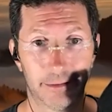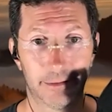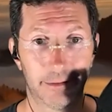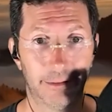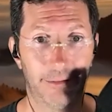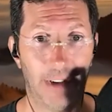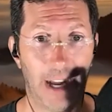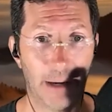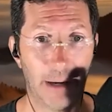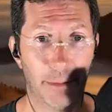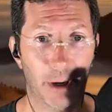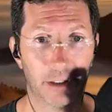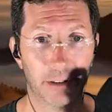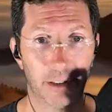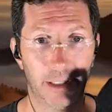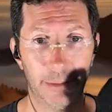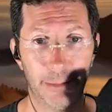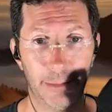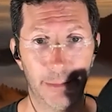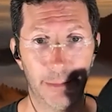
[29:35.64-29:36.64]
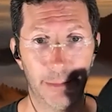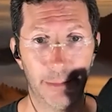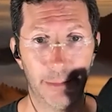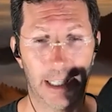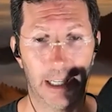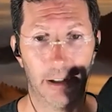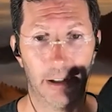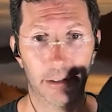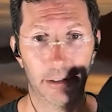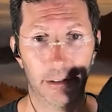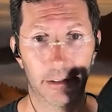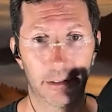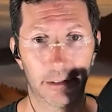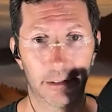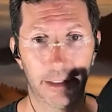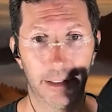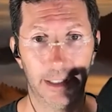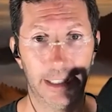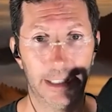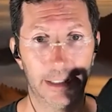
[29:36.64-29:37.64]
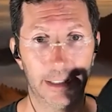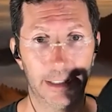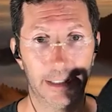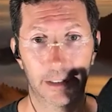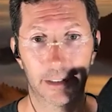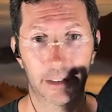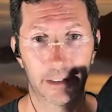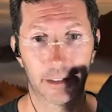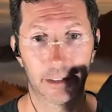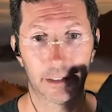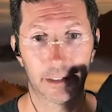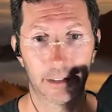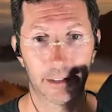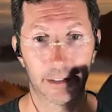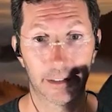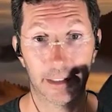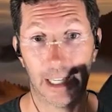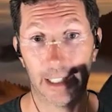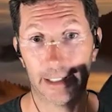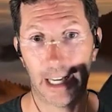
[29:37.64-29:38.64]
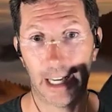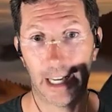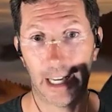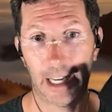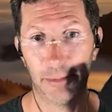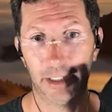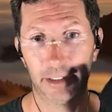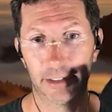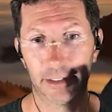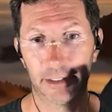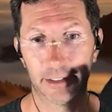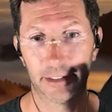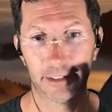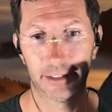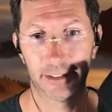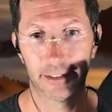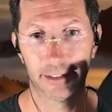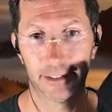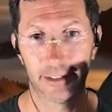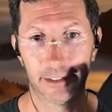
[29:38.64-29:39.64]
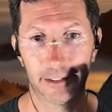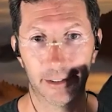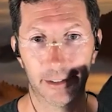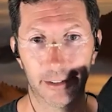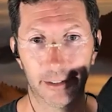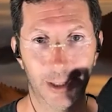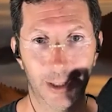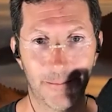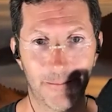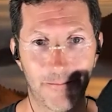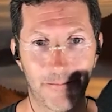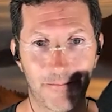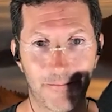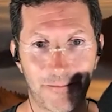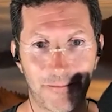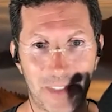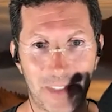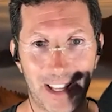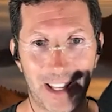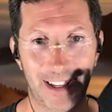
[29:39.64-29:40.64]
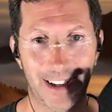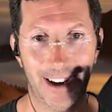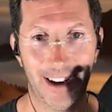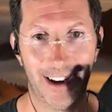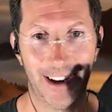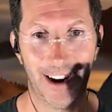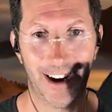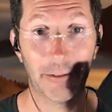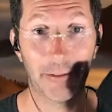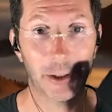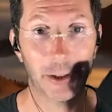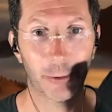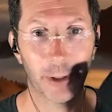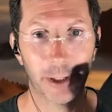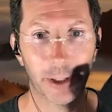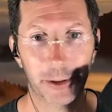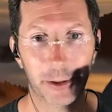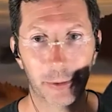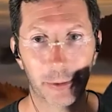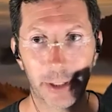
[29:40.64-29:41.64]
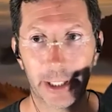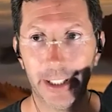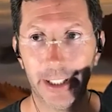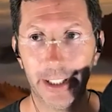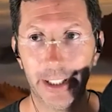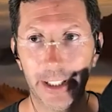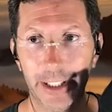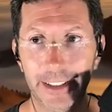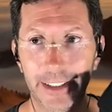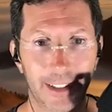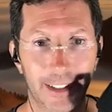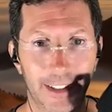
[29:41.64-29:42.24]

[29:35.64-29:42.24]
five bucks on eBay right now, at least. Sign copy. So do it. All right, Rachel Richards, are we good?